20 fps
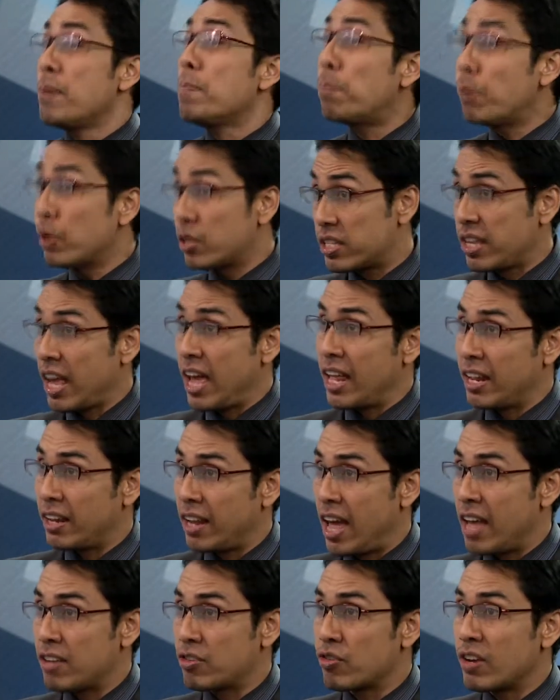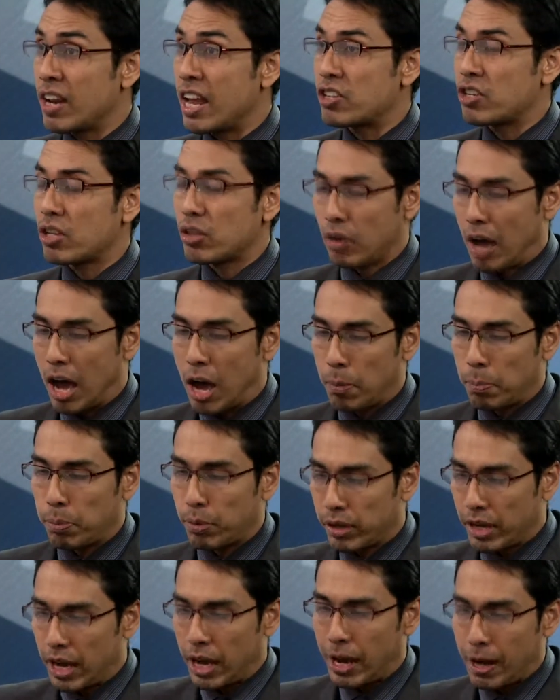inputs and as relation to
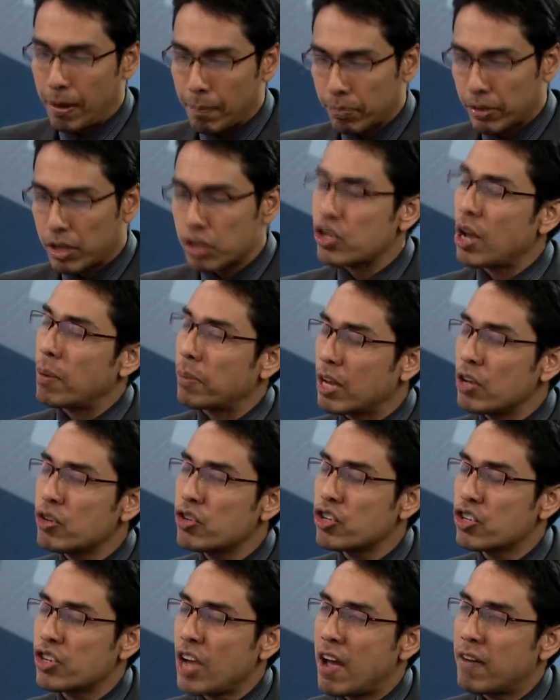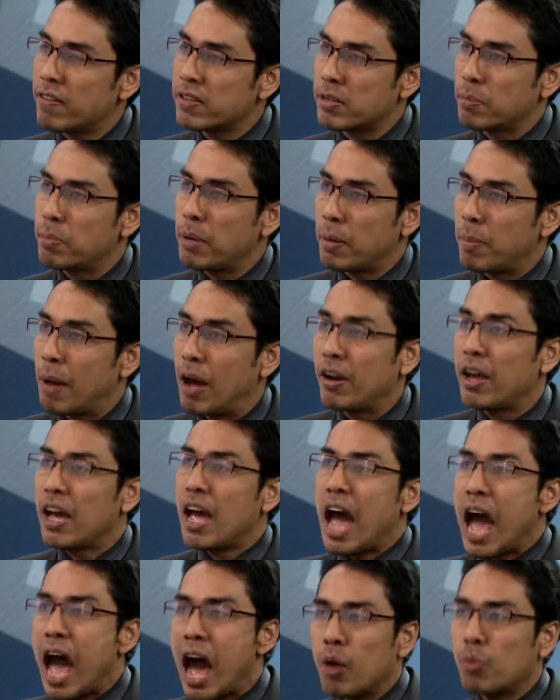output. Hisham, can you just share with us a bit about
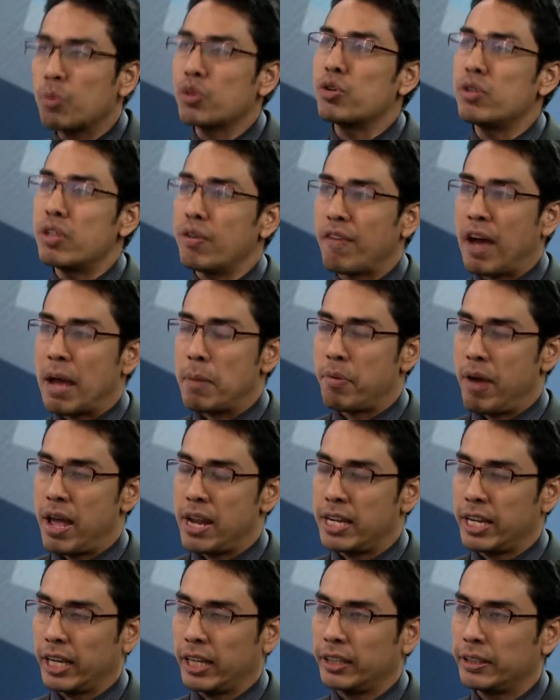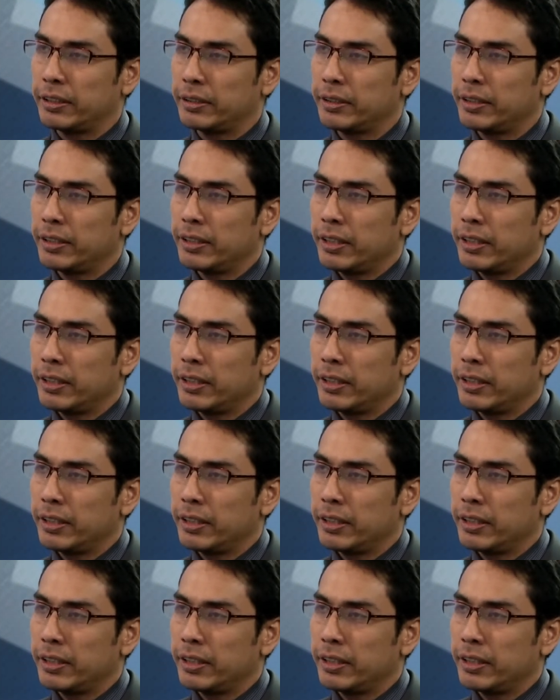how would you define branding?